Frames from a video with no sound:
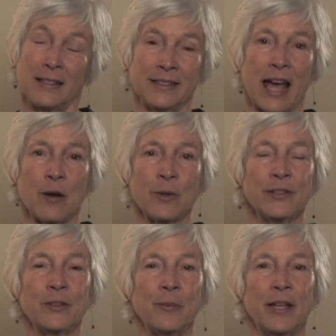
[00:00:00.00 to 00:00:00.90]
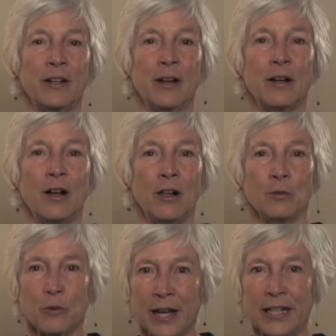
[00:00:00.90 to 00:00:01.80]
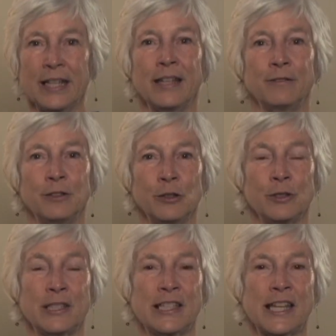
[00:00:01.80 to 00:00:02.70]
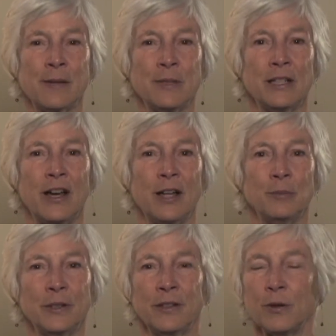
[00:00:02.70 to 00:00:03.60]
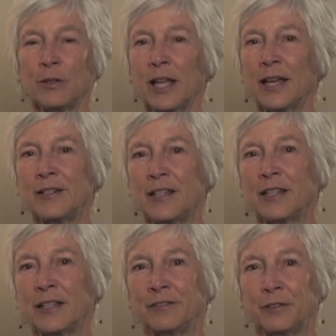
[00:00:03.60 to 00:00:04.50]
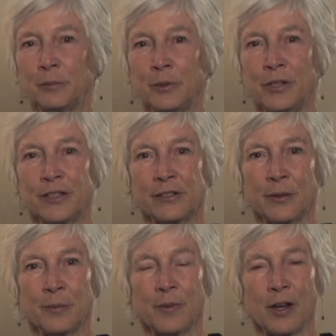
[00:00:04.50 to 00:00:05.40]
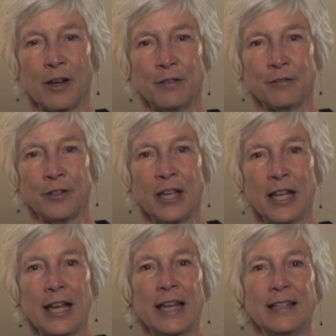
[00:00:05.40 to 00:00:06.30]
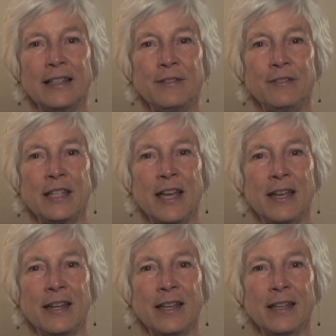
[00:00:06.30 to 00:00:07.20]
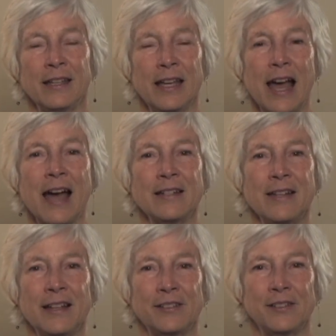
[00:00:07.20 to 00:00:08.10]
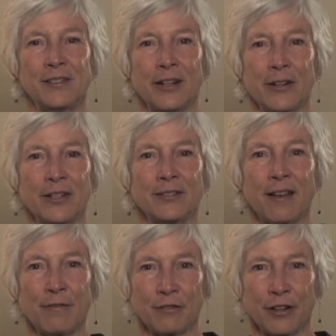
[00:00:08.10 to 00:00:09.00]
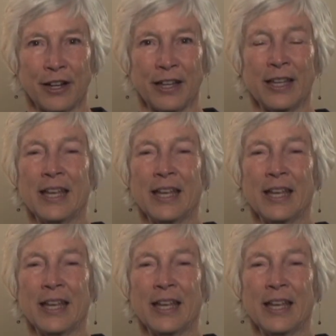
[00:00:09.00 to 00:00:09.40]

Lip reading: Taoism had already influenced him a lot, but the whole idea from Buddhism of alleviating unnecessary suffering